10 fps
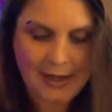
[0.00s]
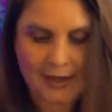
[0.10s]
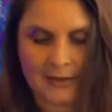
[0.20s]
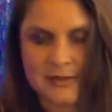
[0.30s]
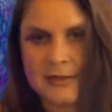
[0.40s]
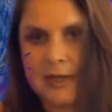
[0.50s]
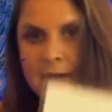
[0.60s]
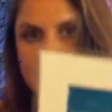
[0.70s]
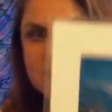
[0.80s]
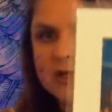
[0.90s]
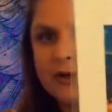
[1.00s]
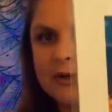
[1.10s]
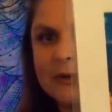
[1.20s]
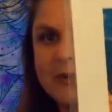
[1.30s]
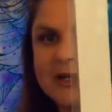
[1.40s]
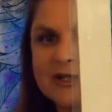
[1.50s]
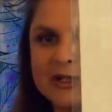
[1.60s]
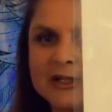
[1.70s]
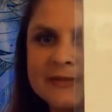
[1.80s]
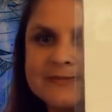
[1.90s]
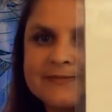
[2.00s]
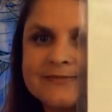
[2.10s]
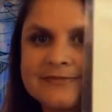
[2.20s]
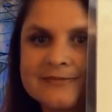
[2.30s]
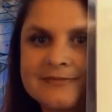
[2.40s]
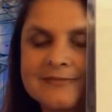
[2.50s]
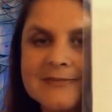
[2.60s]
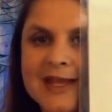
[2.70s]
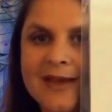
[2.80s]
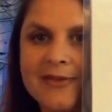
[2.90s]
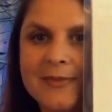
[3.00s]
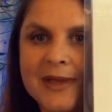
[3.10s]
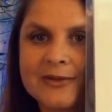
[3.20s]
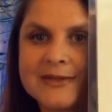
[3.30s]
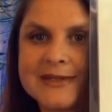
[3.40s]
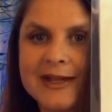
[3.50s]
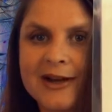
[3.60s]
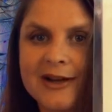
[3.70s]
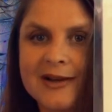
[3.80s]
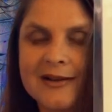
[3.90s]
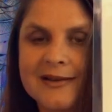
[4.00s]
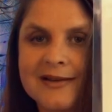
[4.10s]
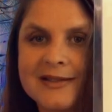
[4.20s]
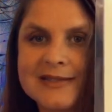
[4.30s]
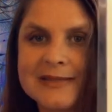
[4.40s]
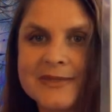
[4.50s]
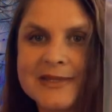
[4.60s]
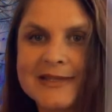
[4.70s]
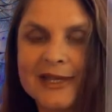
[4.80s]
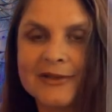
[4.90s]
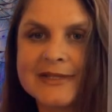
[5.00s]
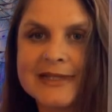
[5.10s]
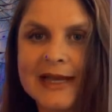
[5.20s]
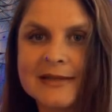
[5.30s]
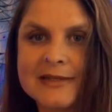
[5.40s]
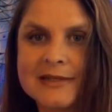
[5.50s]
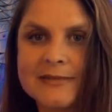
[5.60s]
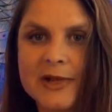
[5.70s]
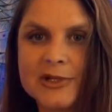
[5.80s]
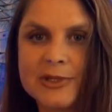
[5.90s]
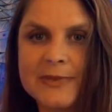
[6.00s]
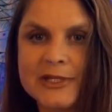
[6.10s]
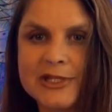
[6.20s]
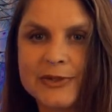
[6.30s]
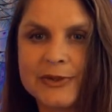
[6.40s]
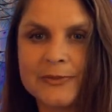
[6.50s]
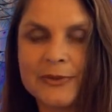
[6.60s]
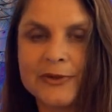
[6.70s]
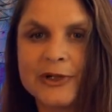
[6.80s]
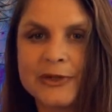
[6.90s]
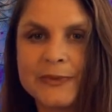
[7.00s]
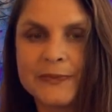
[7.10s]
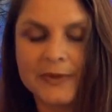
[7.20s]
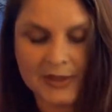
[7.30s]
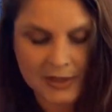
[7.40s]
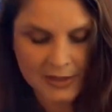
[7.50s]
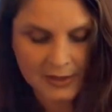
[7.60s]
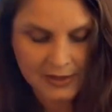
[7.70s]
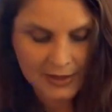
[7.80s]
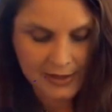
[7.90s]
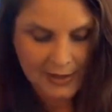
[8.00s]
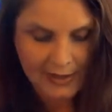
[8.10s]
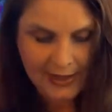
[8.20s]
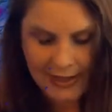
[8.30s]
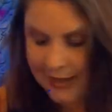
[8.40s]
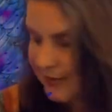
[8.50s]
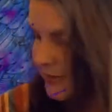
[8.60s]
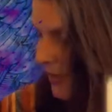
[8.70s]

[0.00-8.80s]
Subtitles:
And I'll show you a picture of the mountains there and some of the sacred sites. This is Machu Picchu in Peru. And